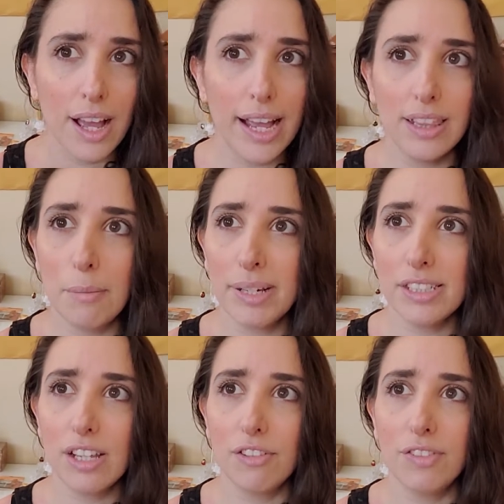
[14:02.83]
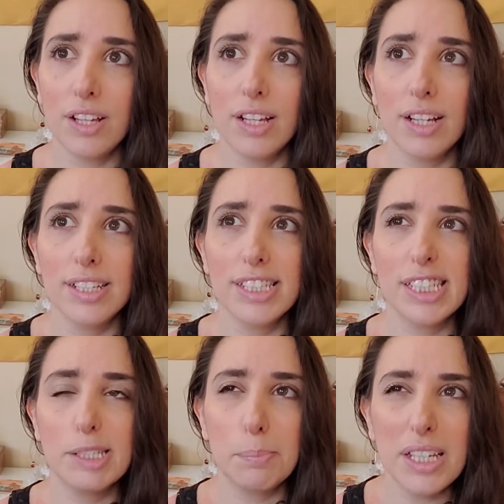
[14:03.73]
I let myself
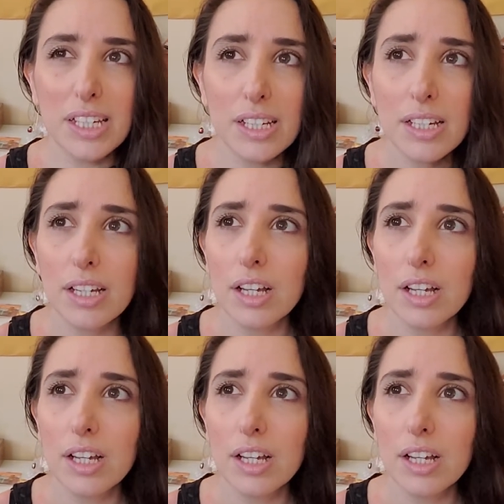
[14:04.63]
speak